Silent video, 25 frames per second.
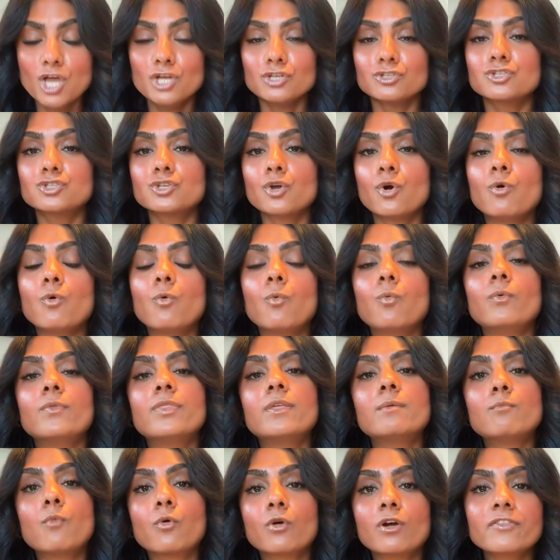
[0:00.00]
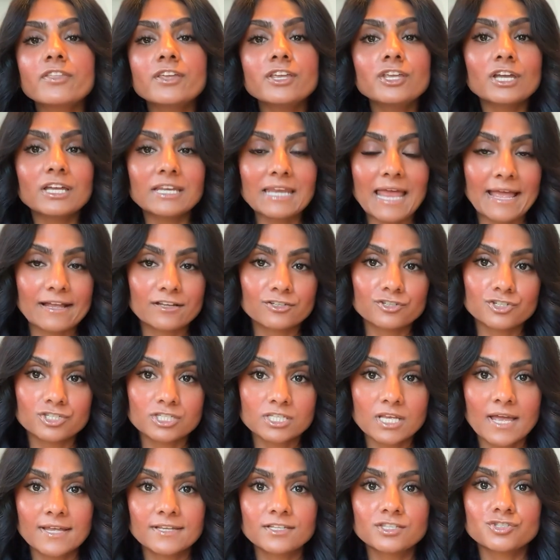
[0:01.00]
So, the more that you can
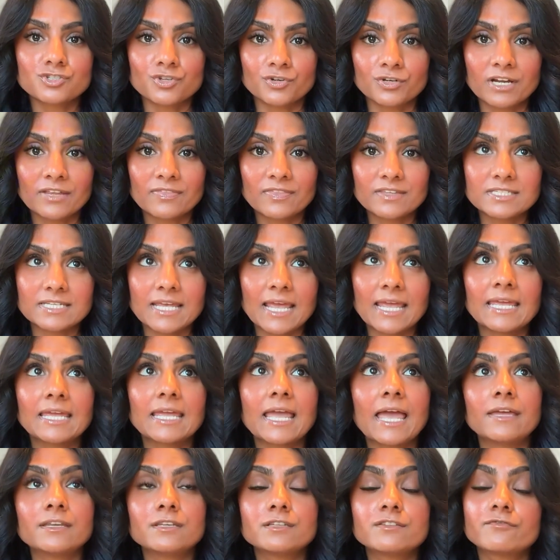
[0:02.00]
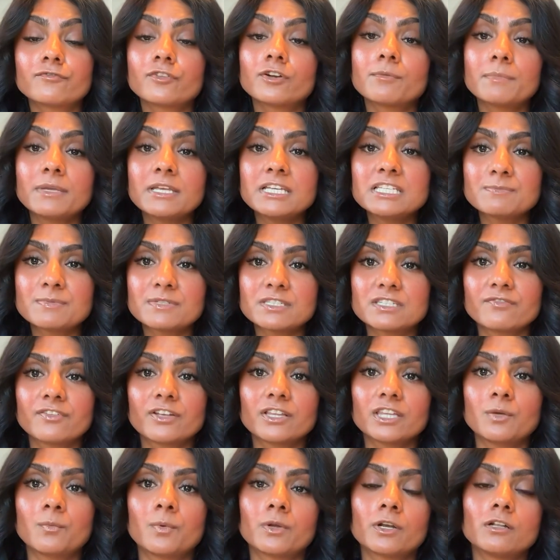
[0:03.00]
exercise during the day, and for me
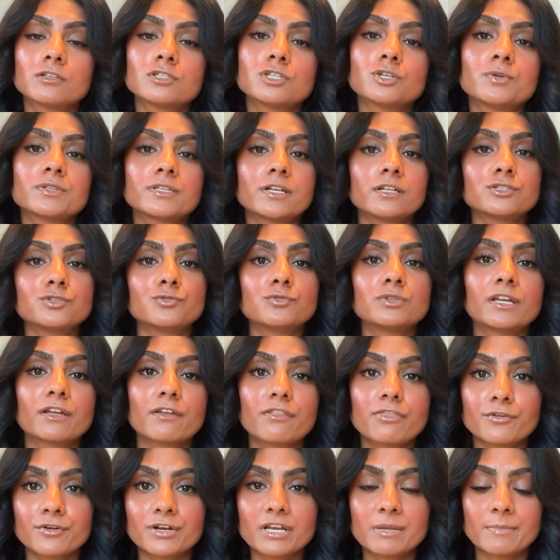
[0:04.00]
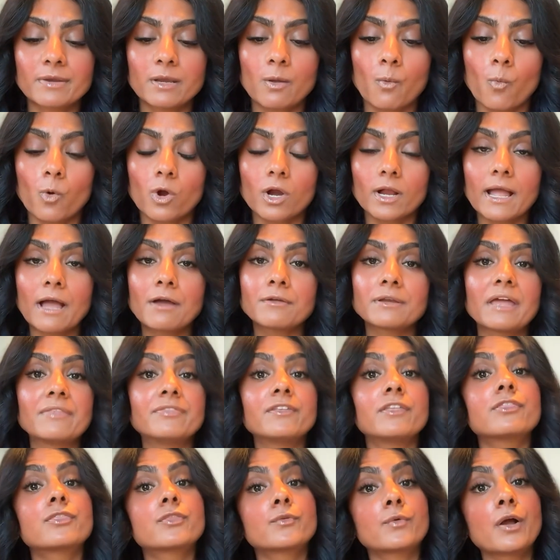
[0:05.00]
specifically, what I'll do is I'll do like a 30-minute workout, and
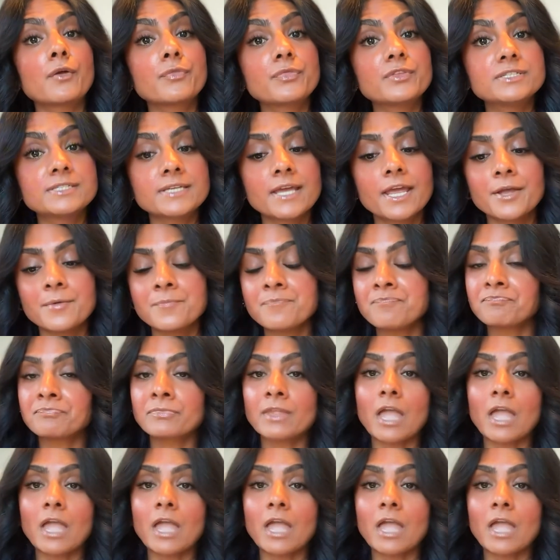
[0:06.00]
then throughout the day,